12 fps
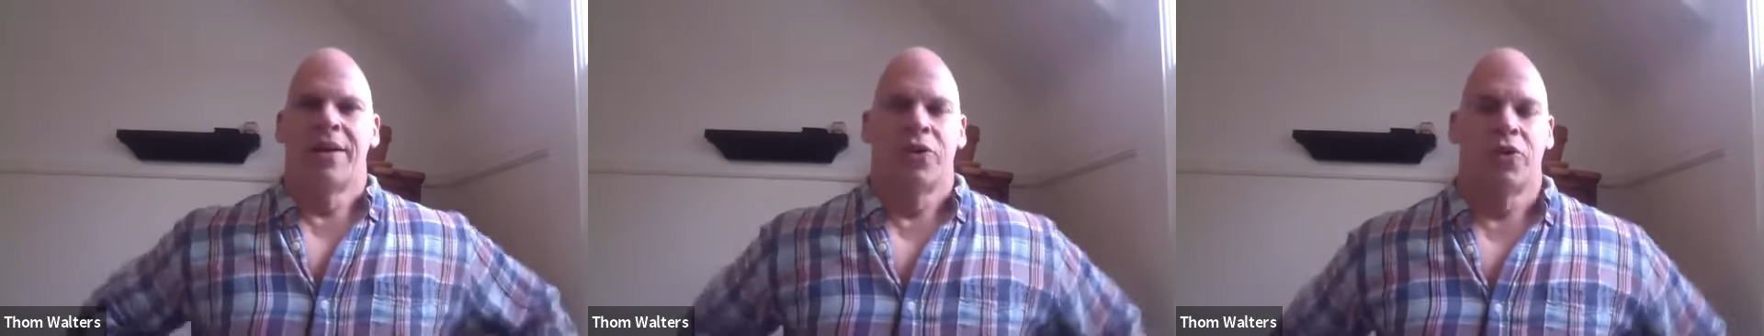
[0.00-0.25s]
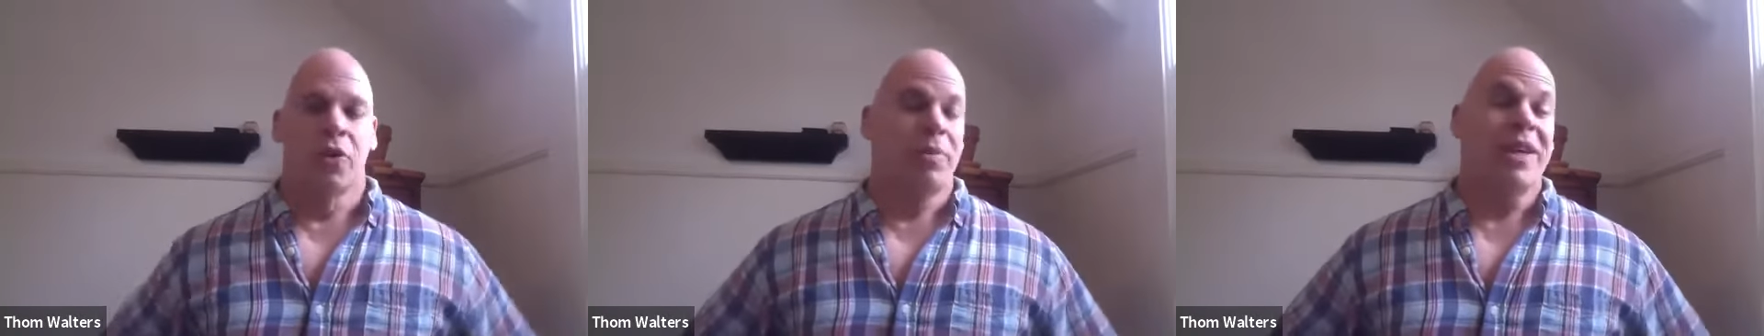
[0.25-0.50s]

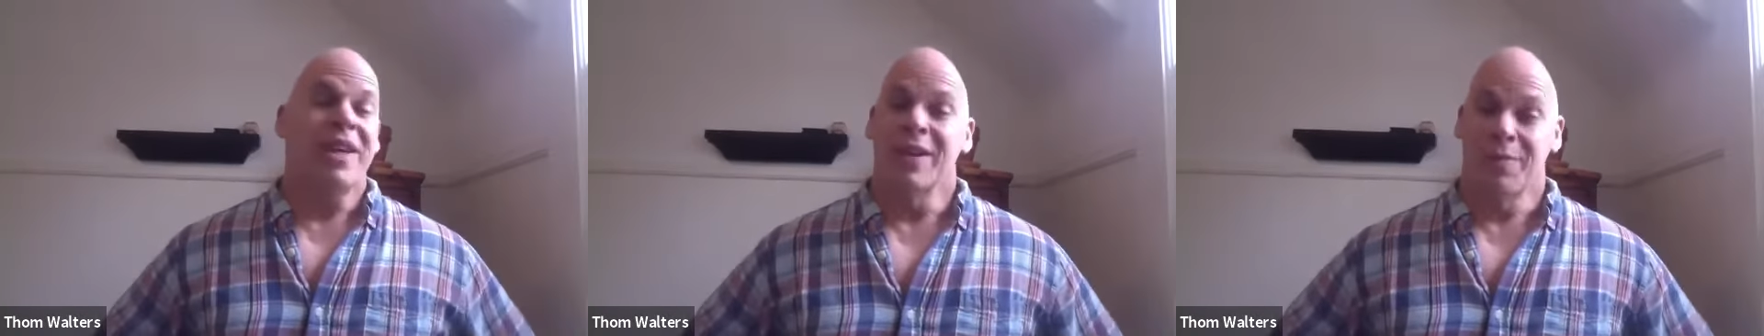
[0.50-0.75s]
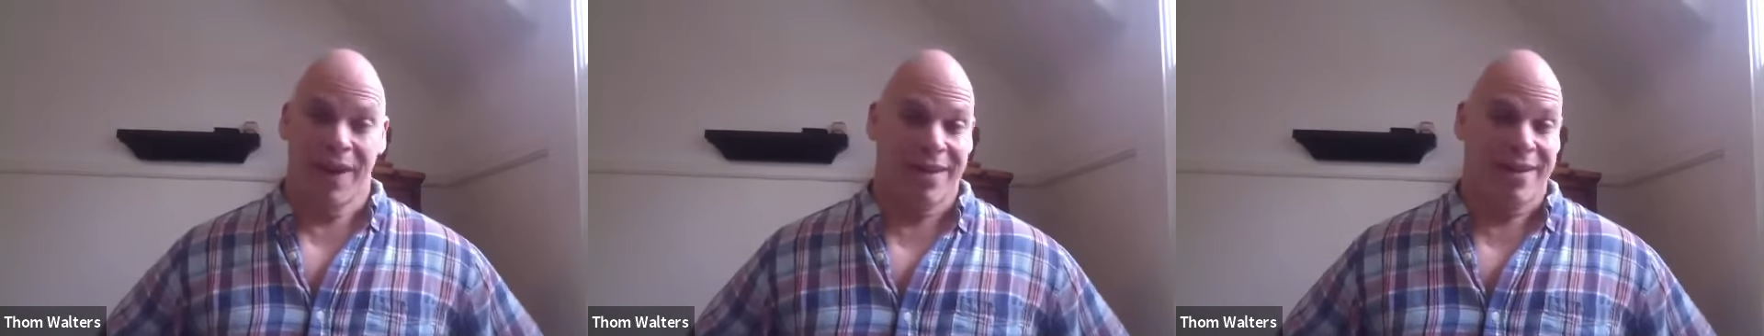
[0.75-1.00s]
So because
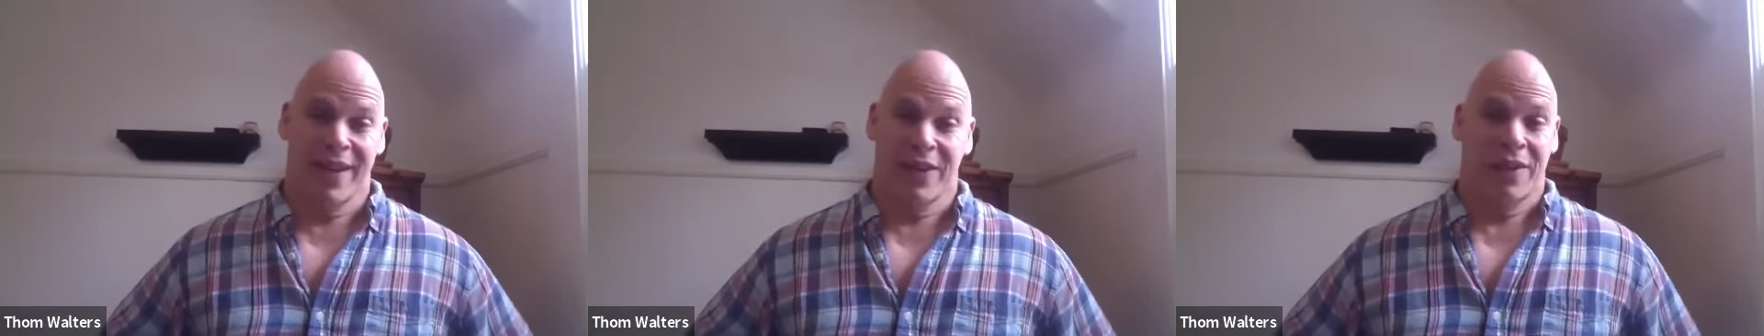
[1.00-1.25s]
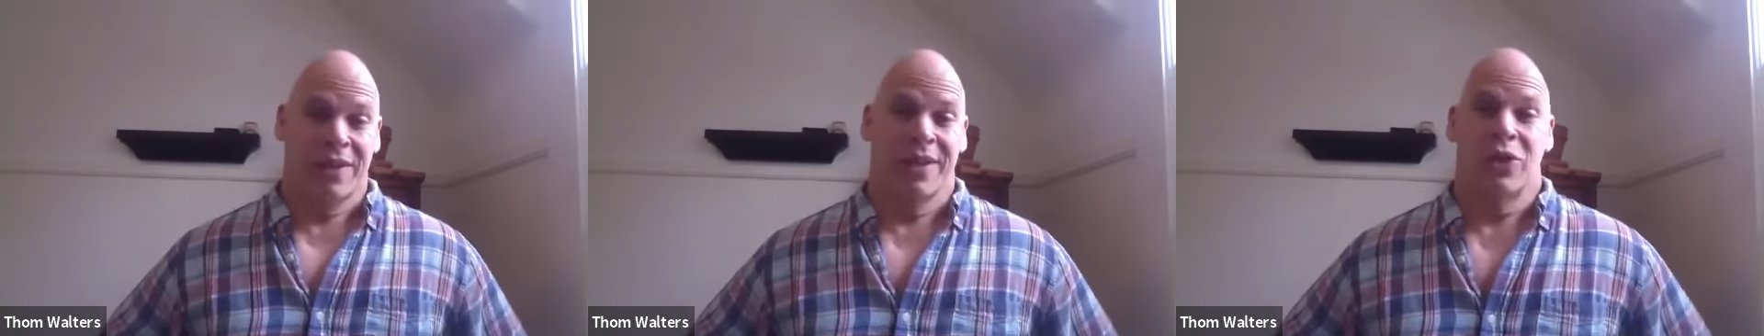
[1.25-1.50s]

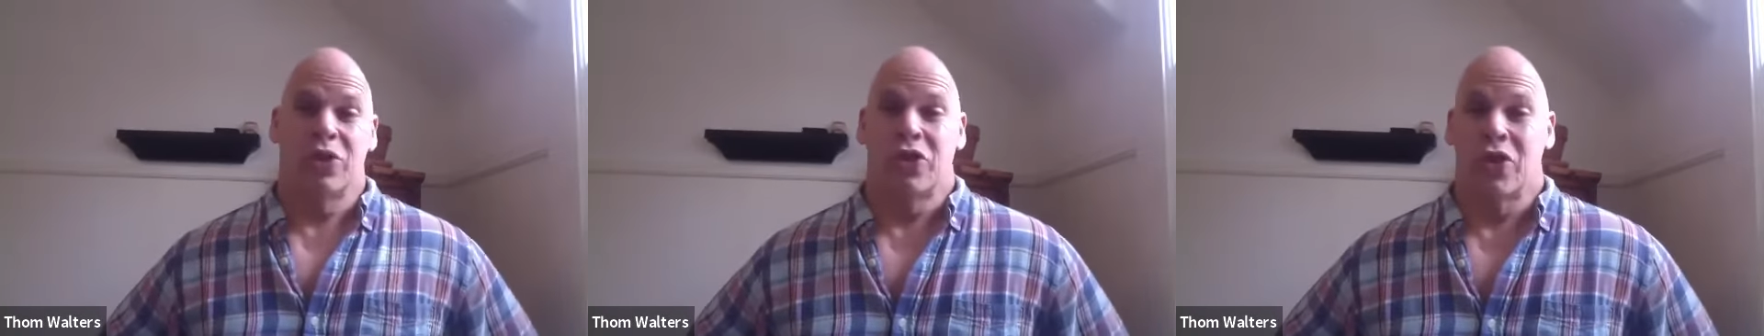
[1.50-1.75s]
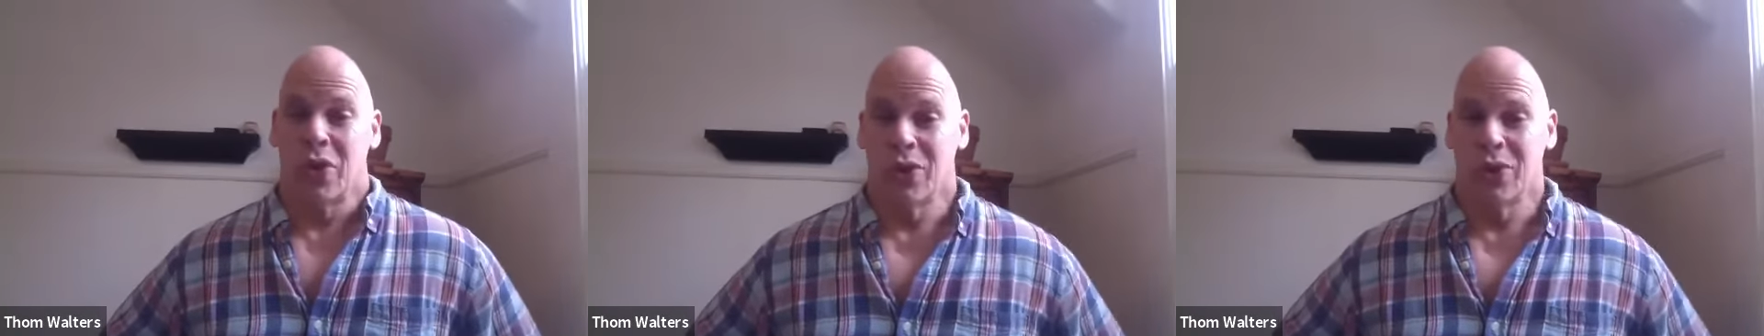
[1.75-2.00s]
meditation is
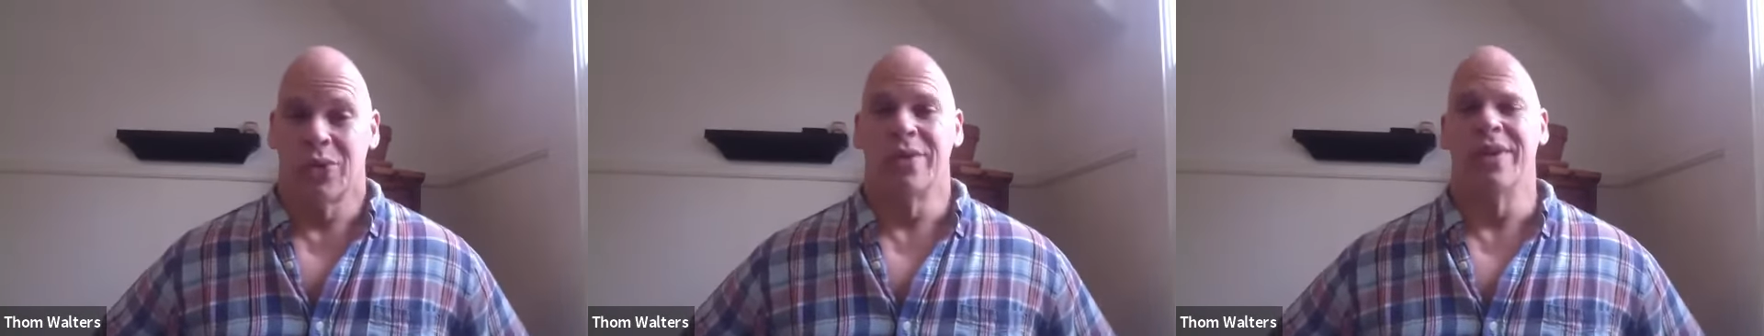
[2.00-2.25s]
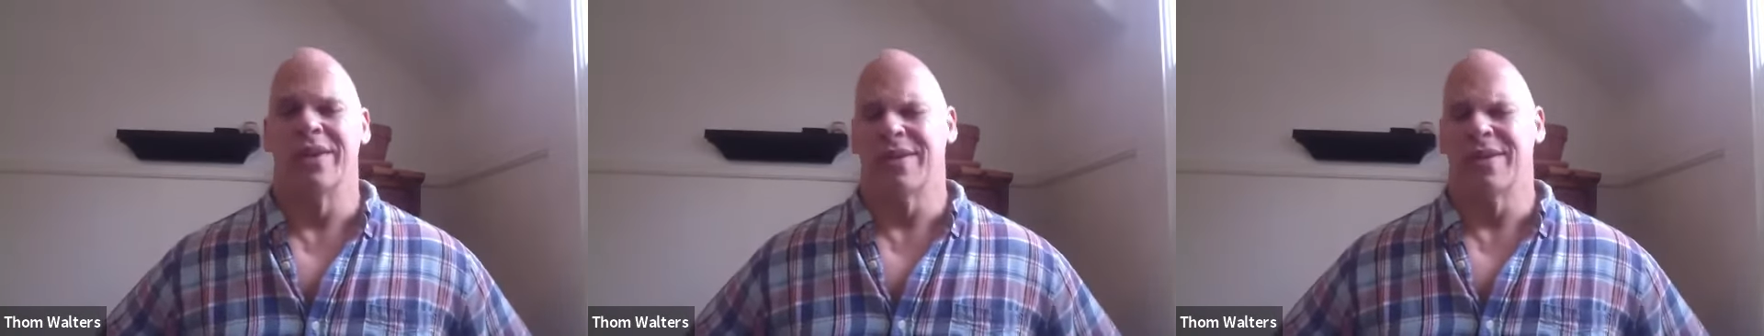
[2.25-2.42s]
so,